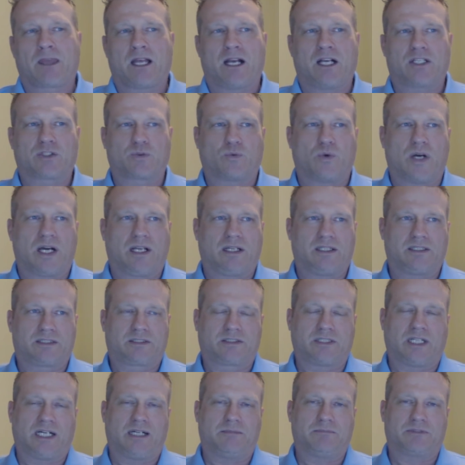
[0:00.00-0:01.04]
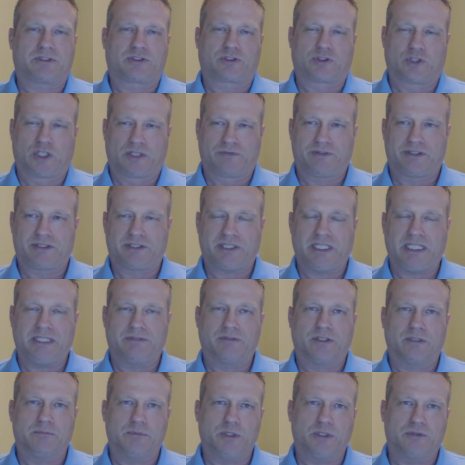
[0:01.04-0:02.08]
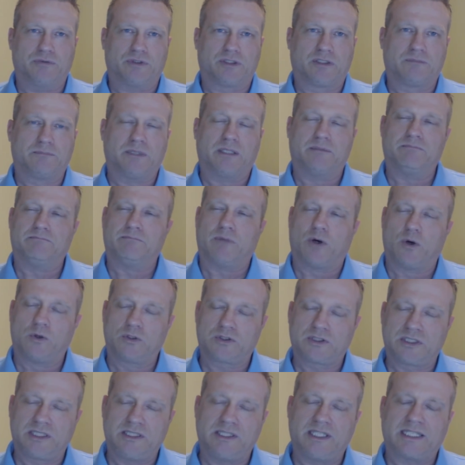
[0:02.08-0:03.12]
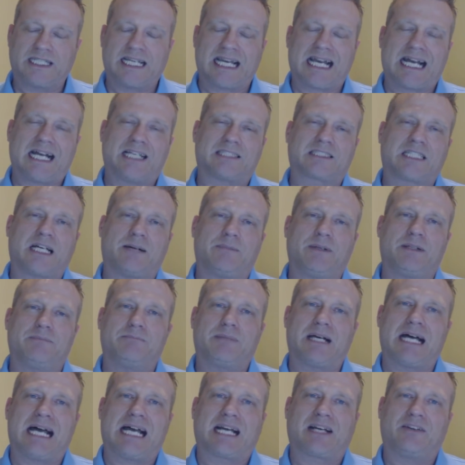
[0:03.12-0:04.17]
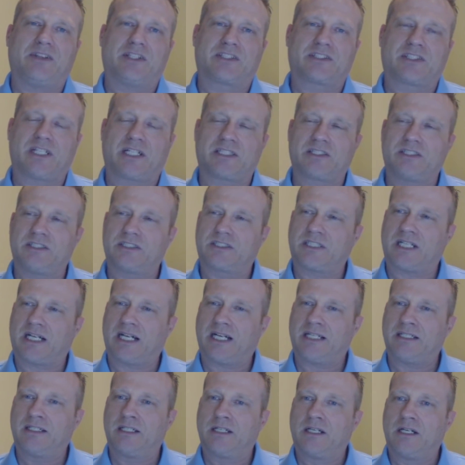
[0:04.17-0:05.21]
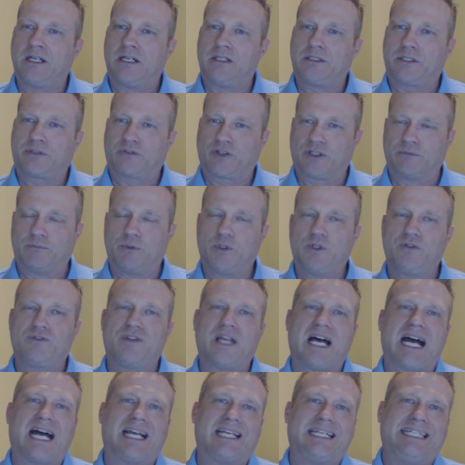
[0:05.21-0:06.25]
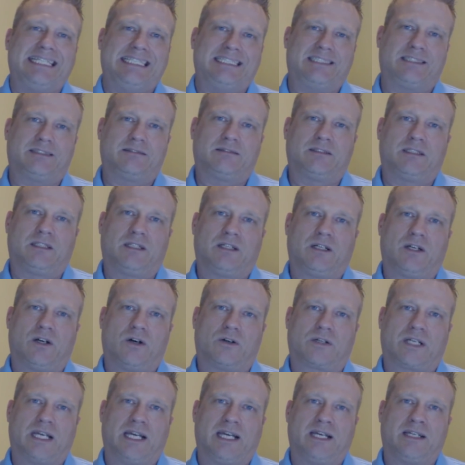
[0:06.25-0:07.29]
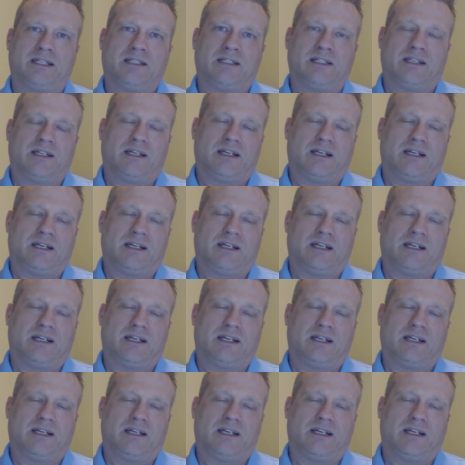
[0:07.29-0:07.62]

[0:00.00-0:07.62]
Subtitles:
as well as some surface heat removal, but mostly the gas coming back on the suction side to remove that heat, okay?